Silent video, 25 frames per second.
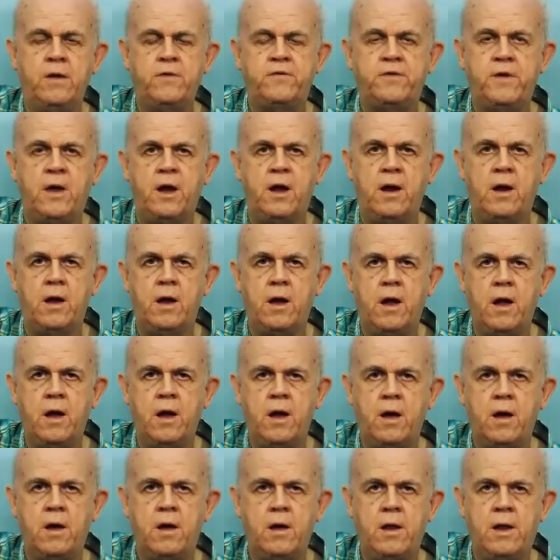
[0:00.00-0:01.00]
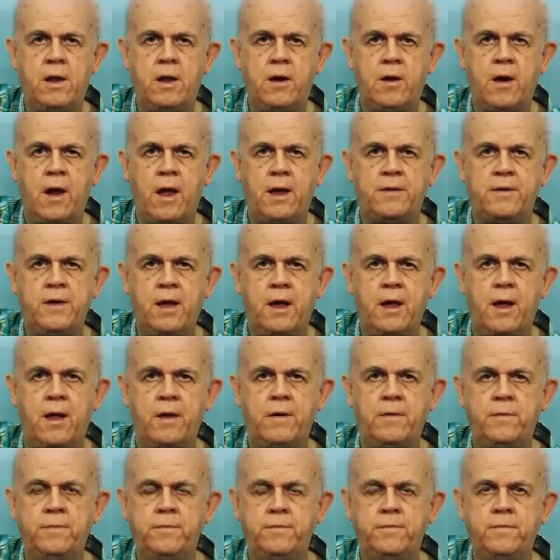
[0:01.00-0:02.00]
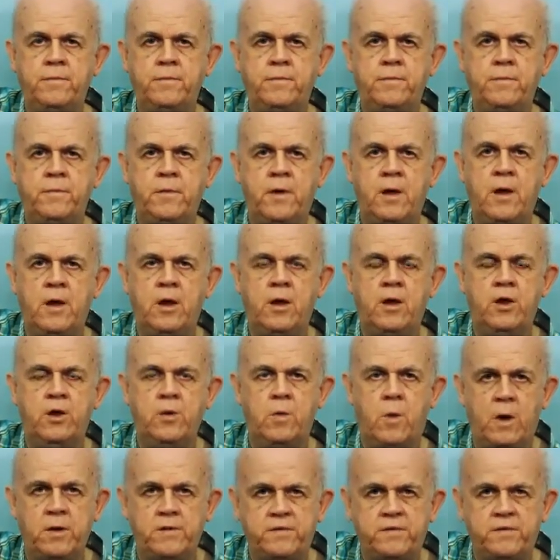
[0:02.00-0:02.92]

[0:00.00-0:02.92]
instead of clear like that. You